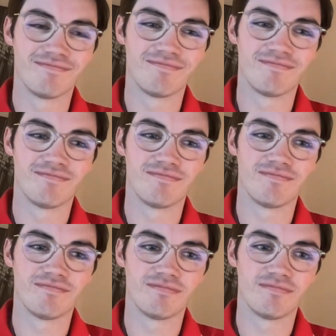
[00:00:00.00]

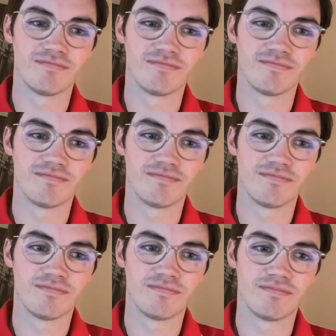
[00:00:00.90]

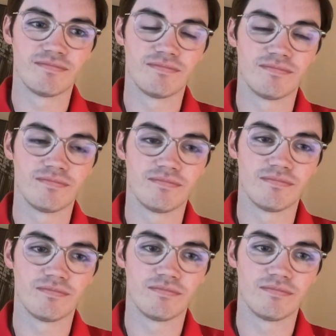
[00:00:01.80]

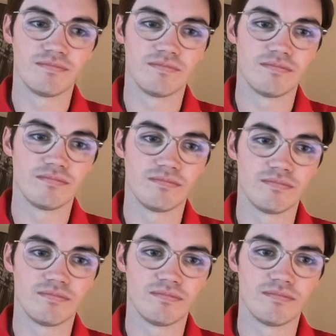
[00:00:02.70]

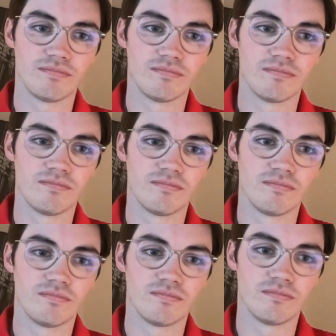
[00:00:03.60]

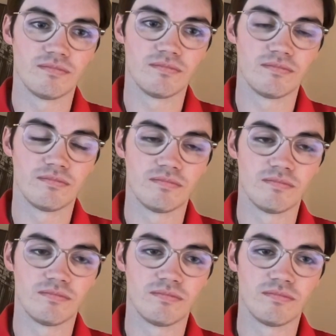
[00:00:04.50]

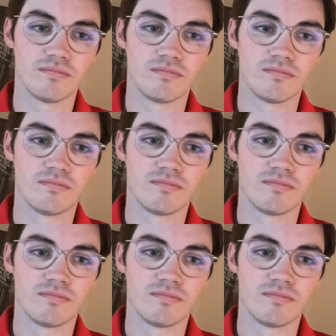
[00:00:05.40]
The person shown says nothing.